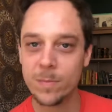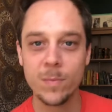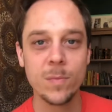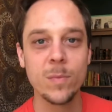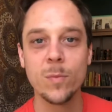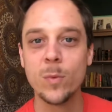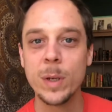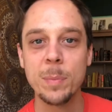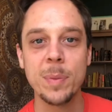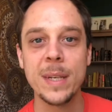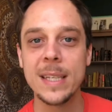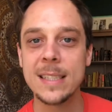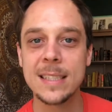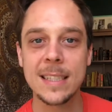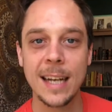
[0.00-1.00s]

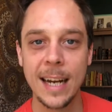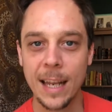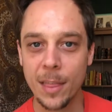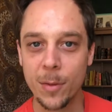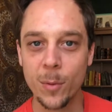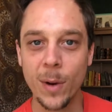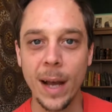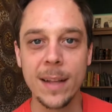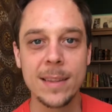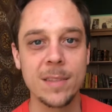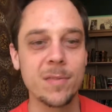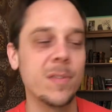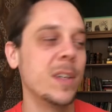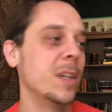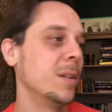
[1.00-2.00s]
repeats kind of throughout the
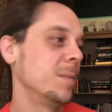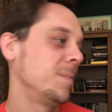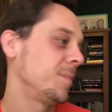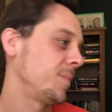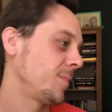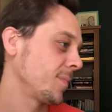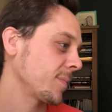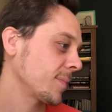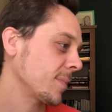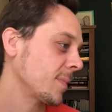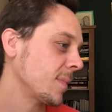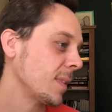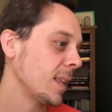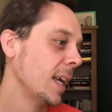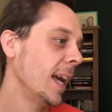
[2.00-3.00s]
film,
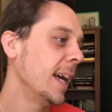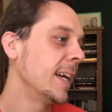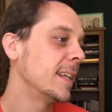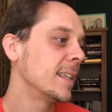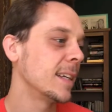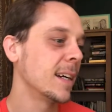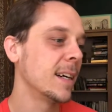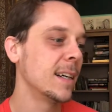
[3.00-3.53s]
and